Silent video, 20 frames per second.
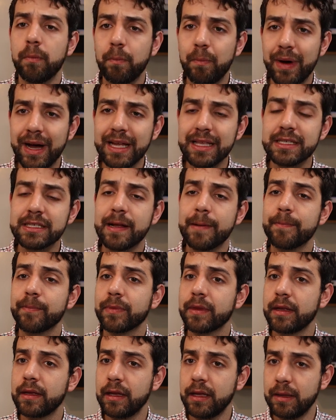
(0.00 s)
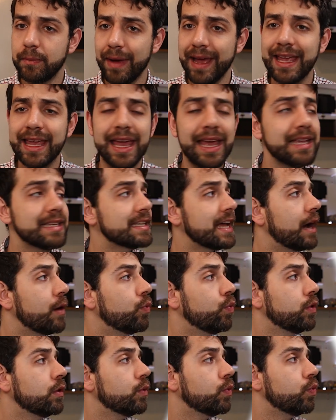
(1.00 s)
But in my case, I
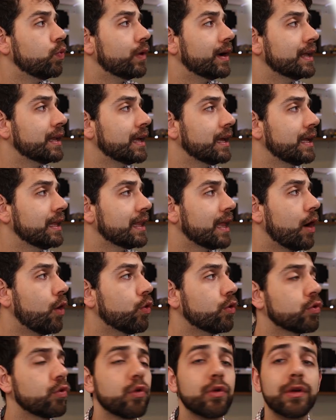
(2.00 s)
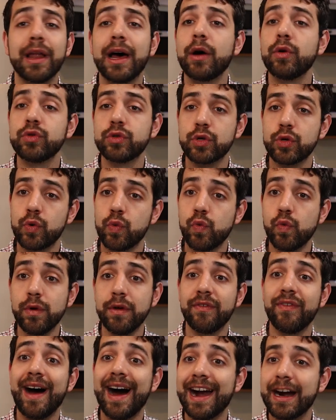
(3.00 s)
will run in Oracle Cloud
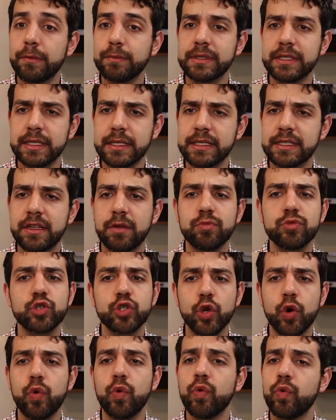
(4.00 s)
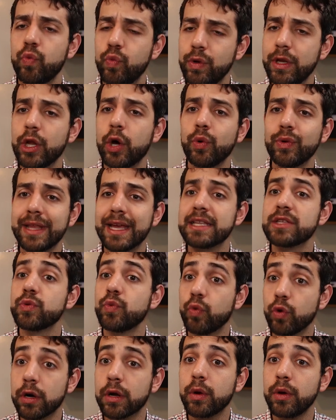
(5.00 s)
with ARM system, so we know
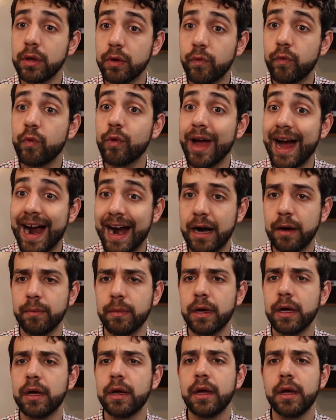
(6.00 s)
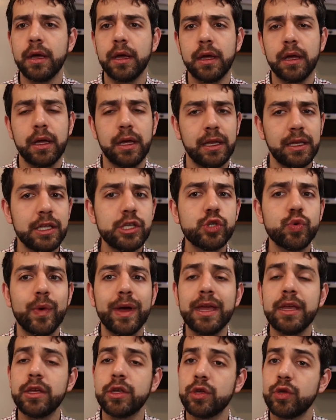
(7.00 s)
that's work with ARM. In this
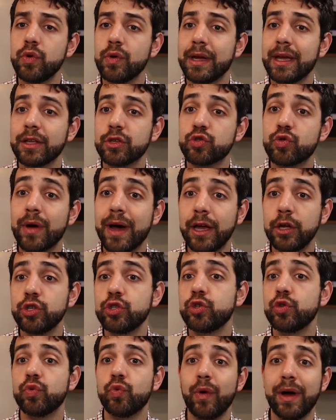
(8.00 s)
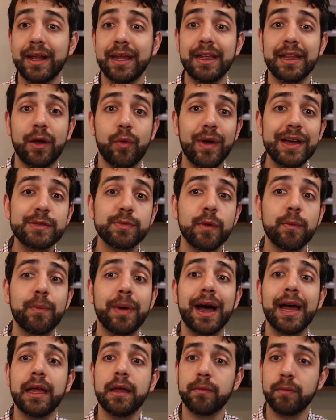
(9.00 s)
way, you can try to run in a Raspberry
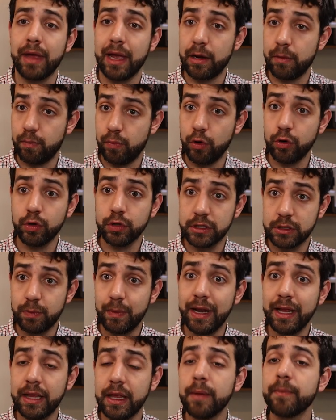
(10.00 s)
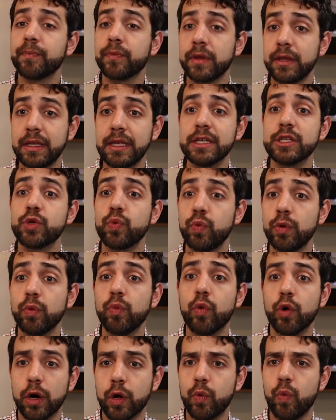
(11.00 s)
Pi and possibly this
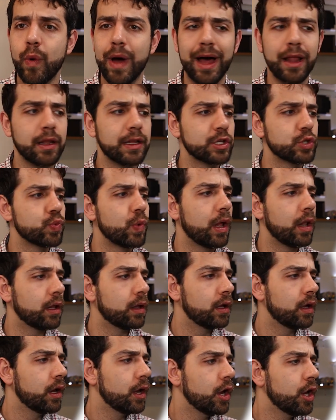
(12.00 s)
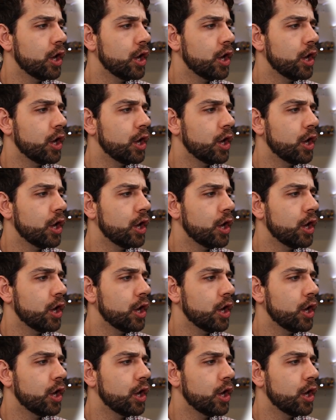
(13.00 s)
will work well as well.